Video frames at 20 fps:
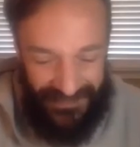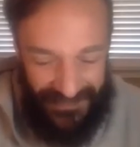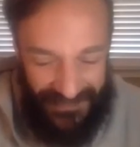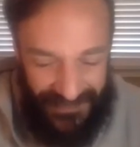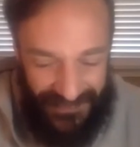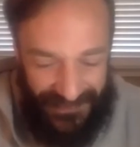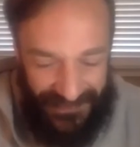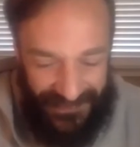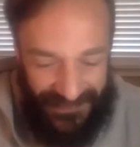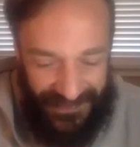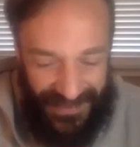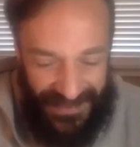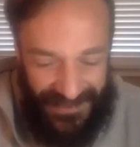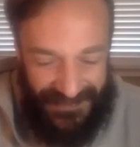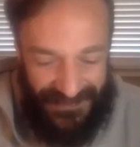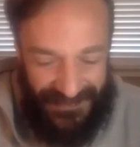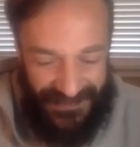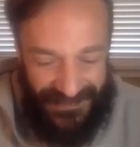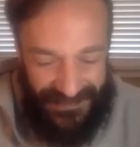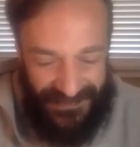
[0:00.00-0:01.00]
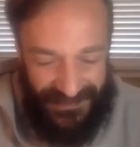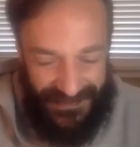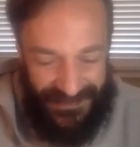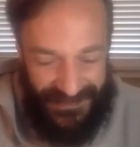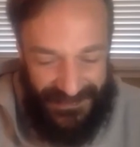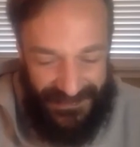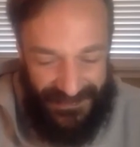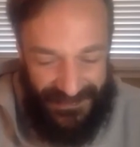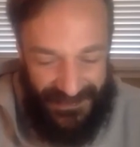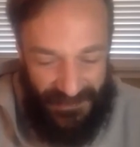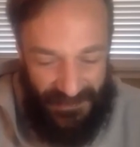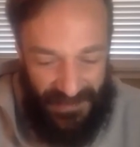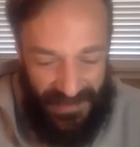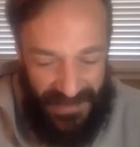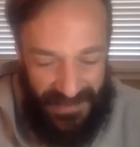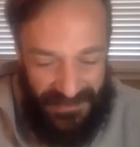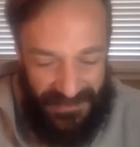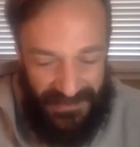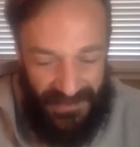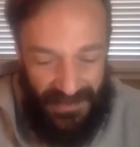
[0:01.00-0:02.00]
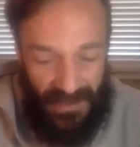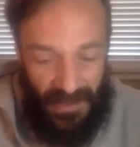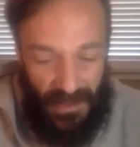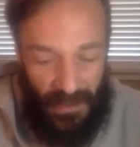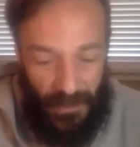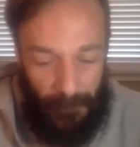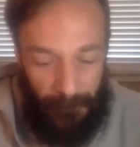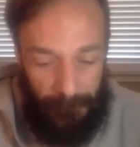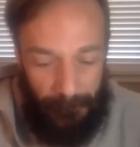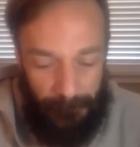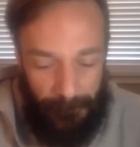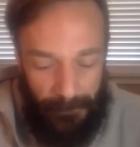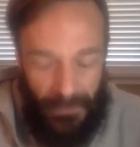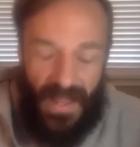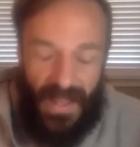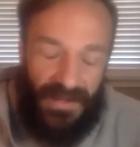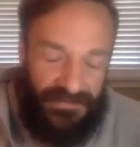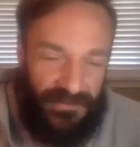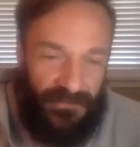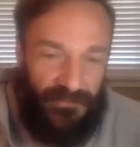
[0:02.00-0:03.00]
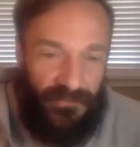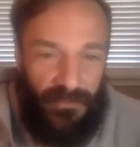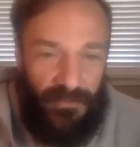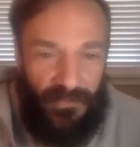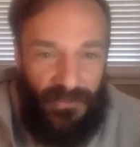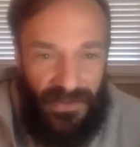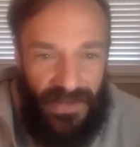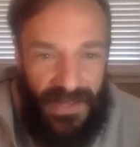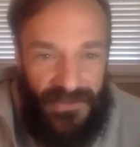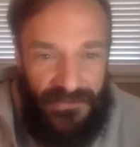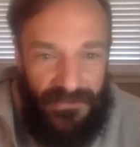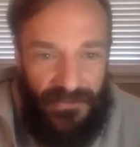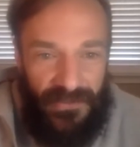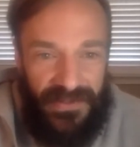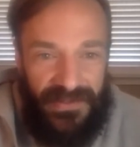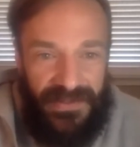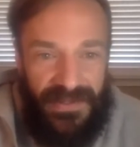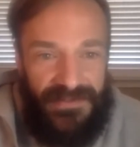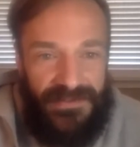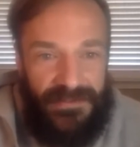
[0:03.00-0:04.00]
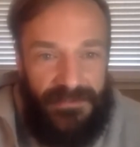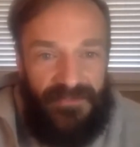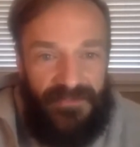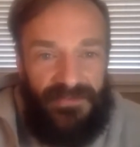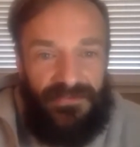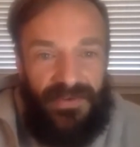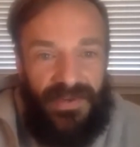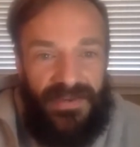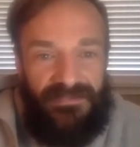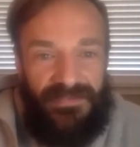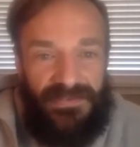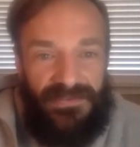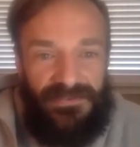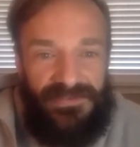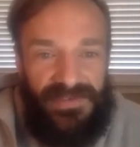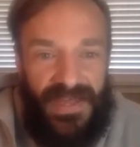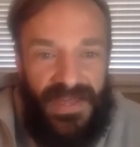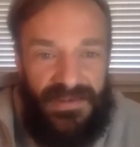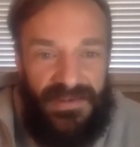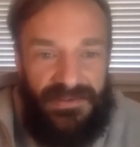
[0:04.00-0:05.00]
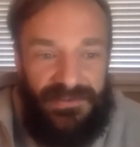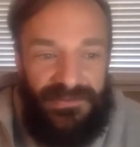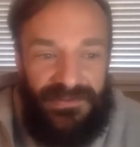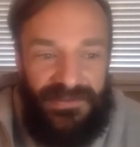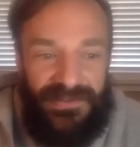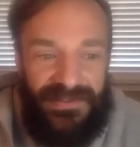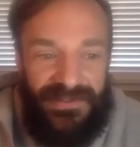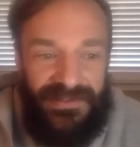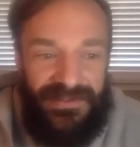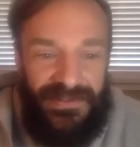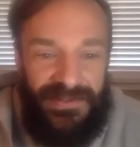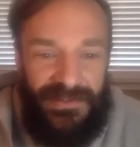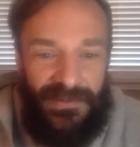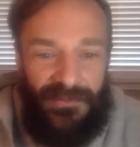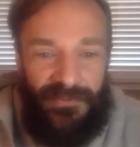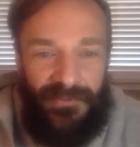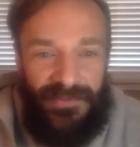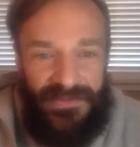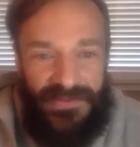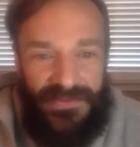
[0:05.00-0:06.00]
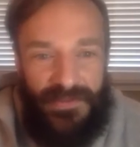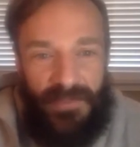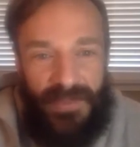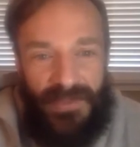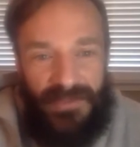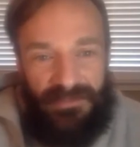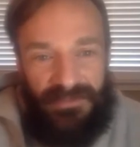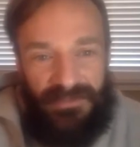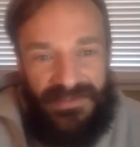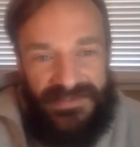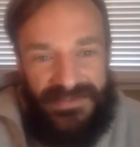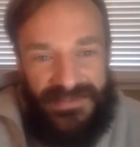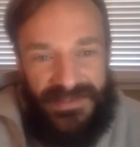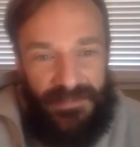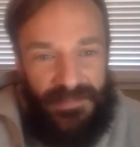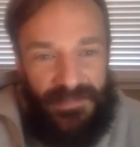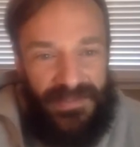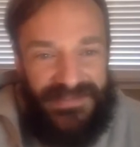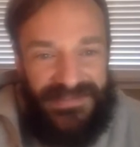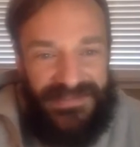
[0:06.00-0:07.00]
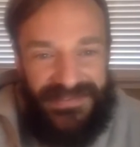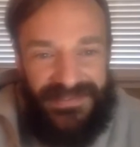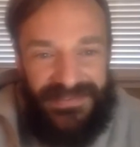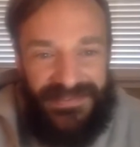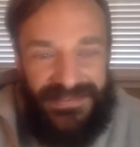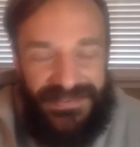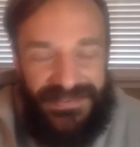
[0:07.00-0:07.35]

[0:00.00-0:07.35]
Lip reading: You guys are seriously the best. Actually, one more last one in case I'm ever driving through Chattanooga. What's the best place to get pizza?